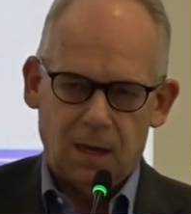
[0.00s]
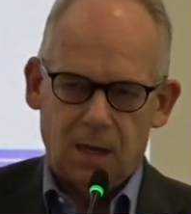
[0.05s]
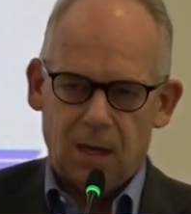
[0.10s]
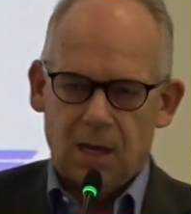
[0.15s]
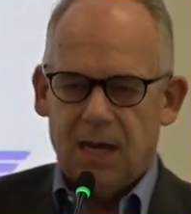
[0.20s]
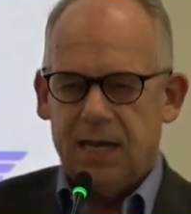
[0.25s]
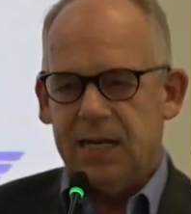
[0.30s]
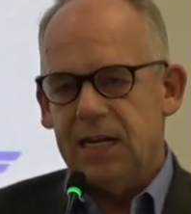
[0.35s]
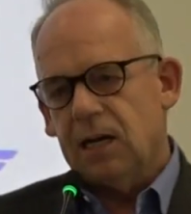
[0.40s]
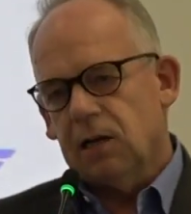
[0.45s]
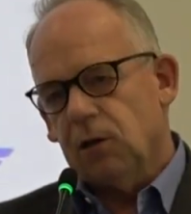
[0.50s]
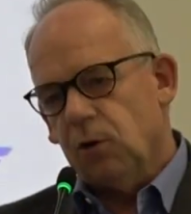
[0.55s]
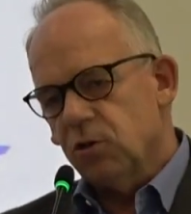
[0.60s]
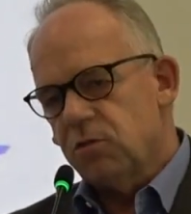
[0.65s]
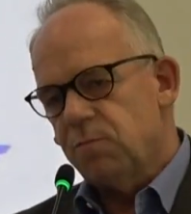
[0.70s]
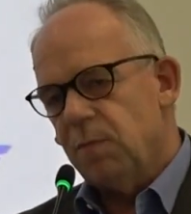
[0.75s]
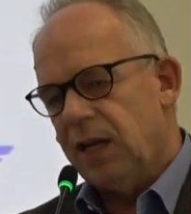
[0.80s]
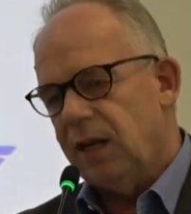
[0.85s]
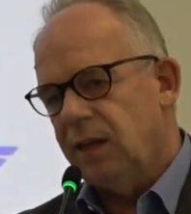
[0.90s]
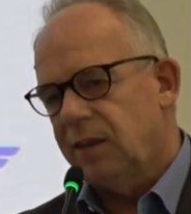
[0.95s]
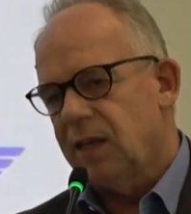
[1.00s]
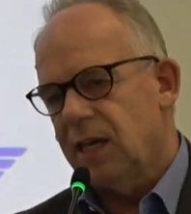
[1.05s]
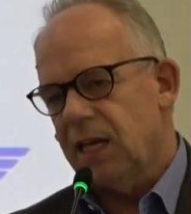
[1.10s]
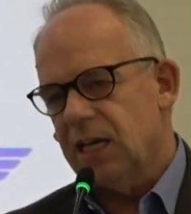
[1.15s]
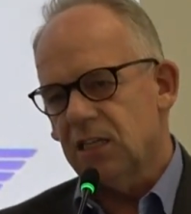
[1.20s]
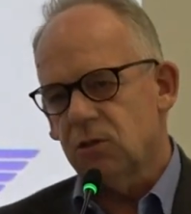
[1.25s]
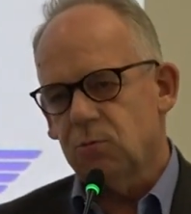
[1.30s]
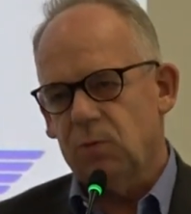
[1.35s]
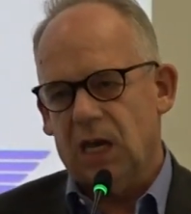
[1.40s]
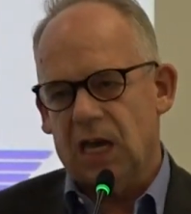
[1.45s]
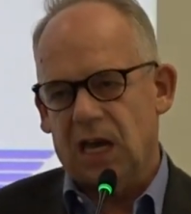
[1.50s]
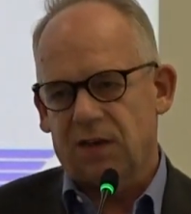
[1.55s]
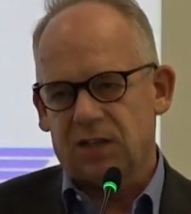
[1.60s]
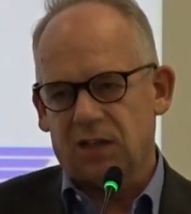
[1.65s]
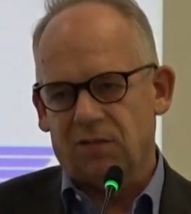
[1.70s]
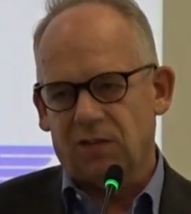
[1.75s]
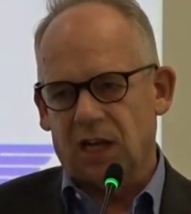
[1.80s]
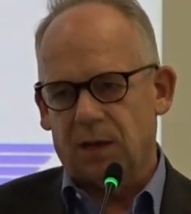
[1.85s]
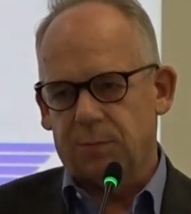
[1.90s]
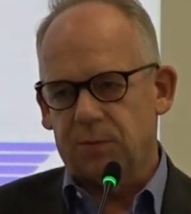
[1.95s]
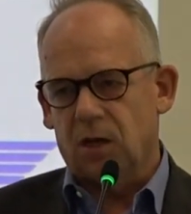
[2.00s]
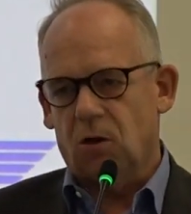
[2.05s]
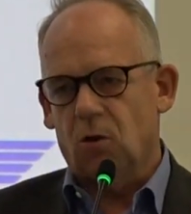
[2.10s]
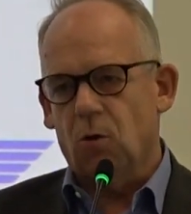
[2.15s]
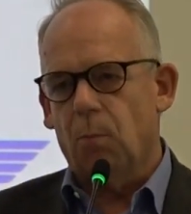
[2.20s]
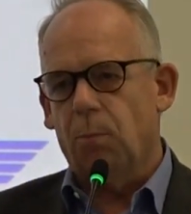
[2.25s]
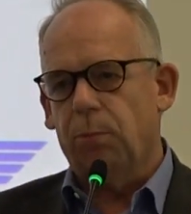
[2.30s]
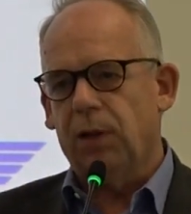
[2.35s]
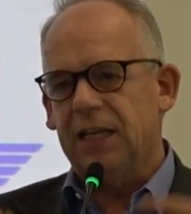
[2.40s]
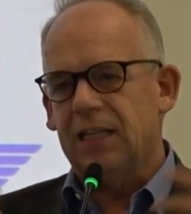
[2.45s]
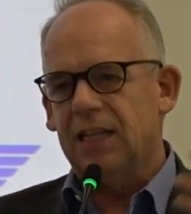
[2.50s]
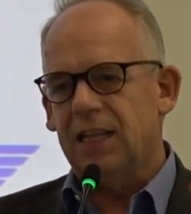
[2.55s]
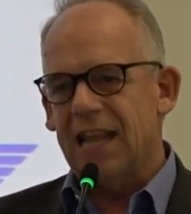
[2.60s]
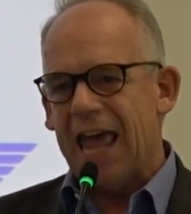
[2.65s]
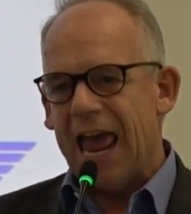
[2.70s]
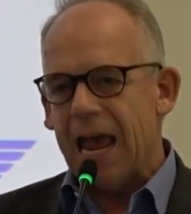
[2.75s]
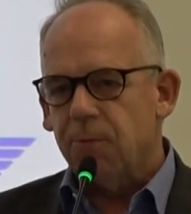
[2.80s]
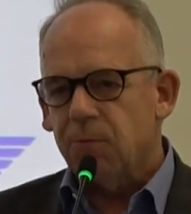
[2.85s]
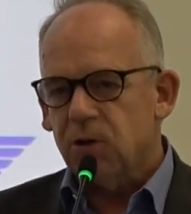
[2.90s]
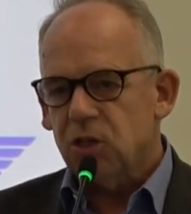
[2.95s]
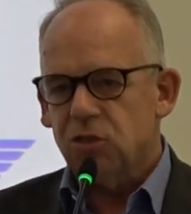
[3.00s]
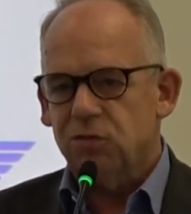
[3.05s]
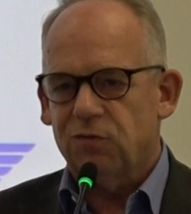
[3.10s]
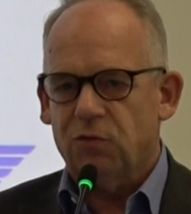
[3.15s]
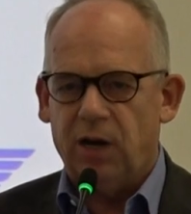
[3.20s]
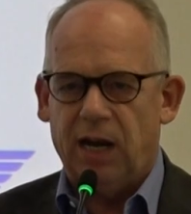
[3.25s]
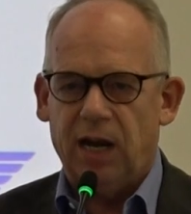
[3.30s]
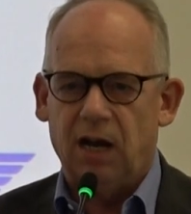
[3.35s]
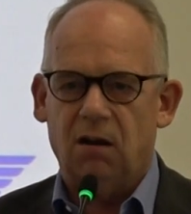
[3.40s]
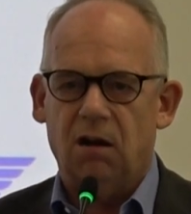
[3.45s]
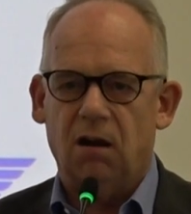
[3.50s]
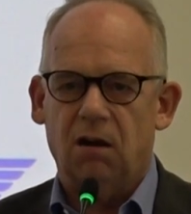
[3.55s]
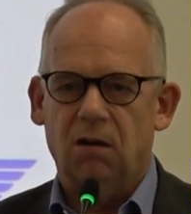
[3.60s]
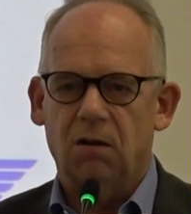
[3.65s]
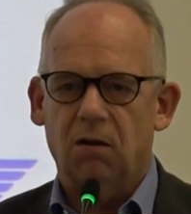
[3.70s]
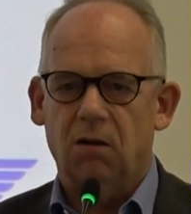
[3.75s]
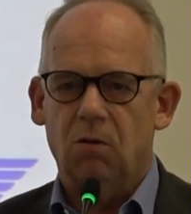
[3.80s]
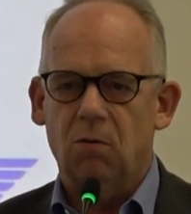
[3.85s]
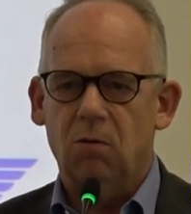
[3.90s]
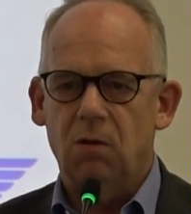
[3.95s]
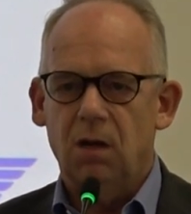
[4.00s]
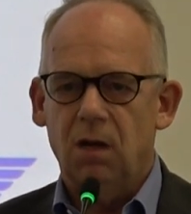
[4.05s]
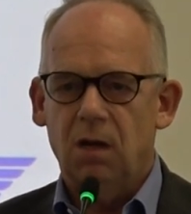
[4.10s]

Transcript: It includes many things. We have developed a complete language for air cargo.